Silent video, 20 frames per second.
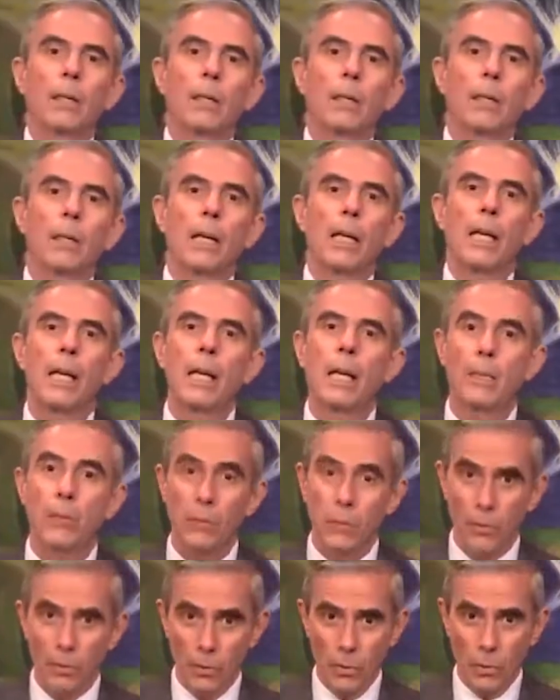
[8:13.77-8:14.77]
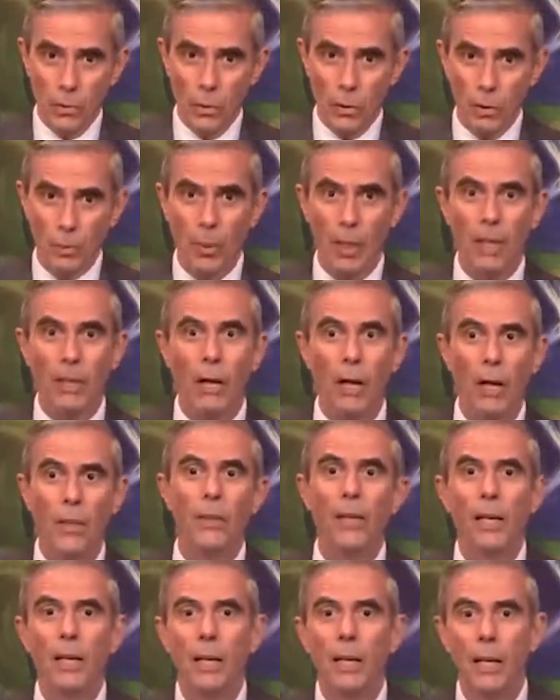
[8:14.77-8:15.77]
he is told by God that
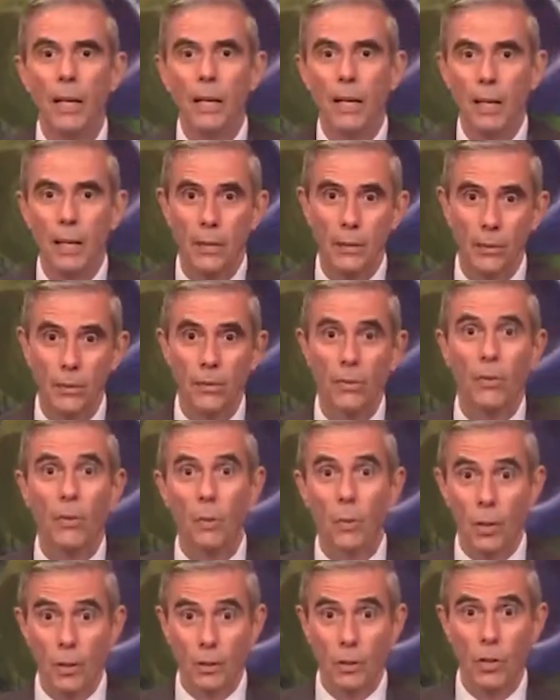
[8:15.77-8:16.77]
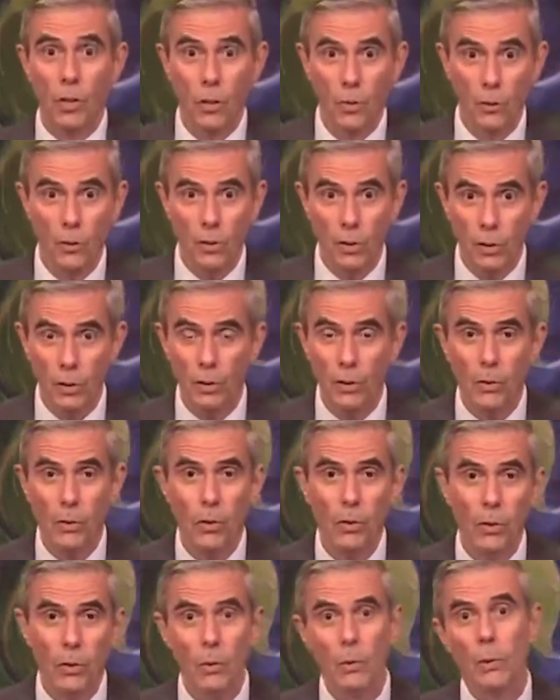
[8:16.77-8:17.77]
he is the one chosen
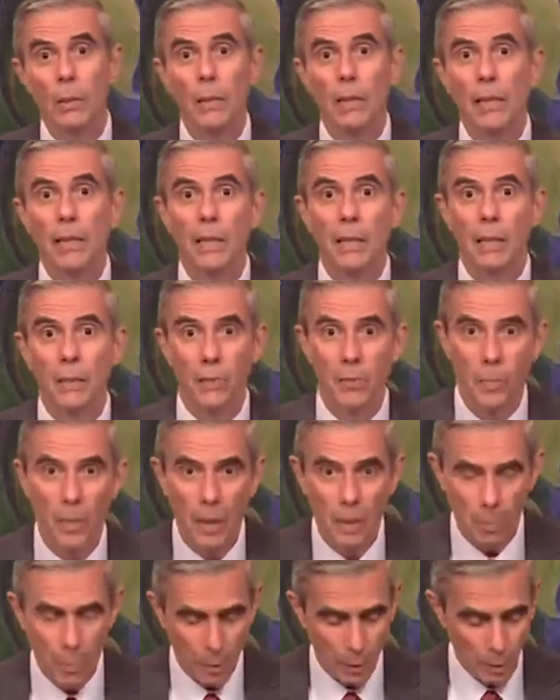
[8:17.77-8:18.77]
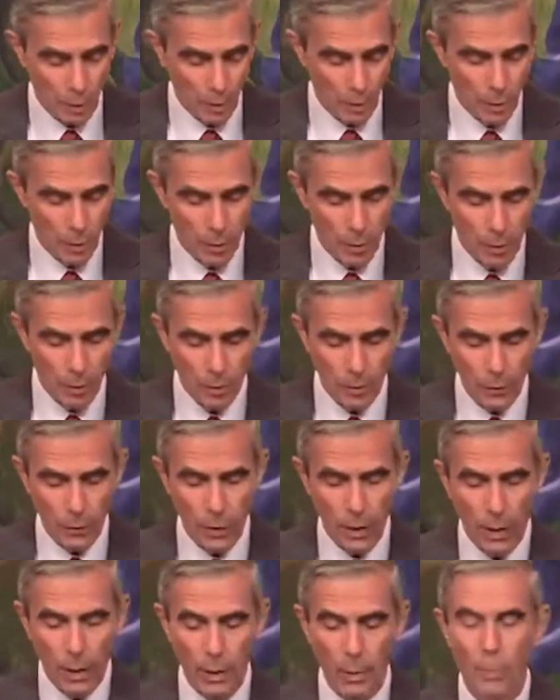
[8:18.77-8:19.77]
to lead his people to
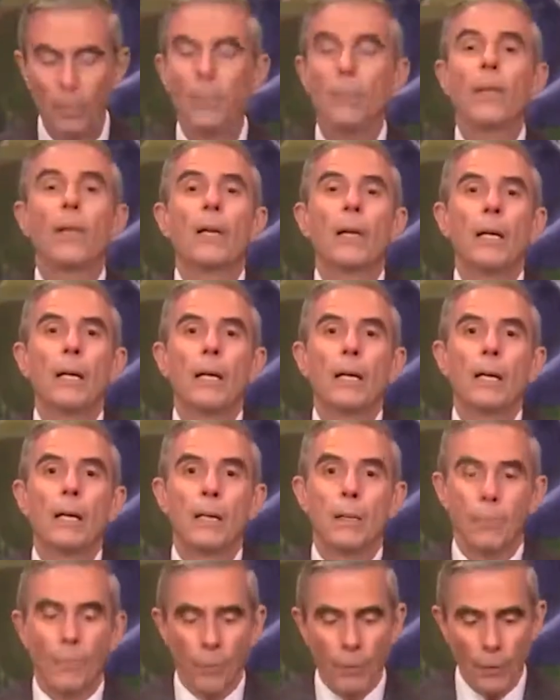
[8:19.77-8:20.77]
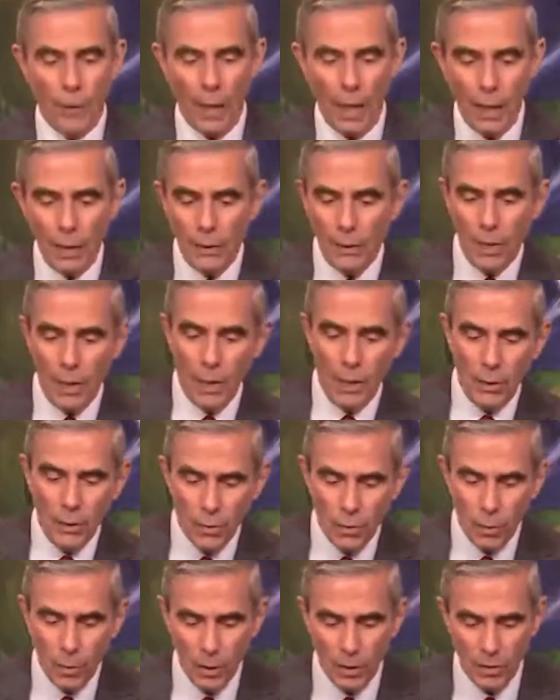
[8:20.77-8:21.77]
freedom. Is
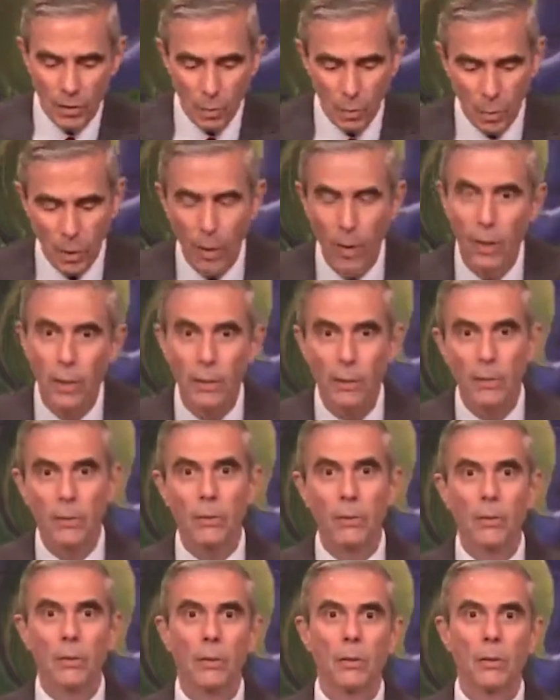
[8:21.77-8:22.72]
his response,